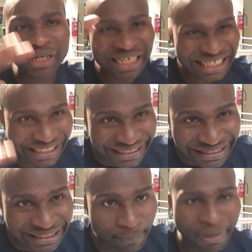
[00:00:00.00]

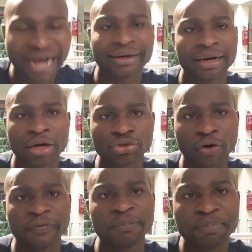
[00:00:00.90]
clean the background of a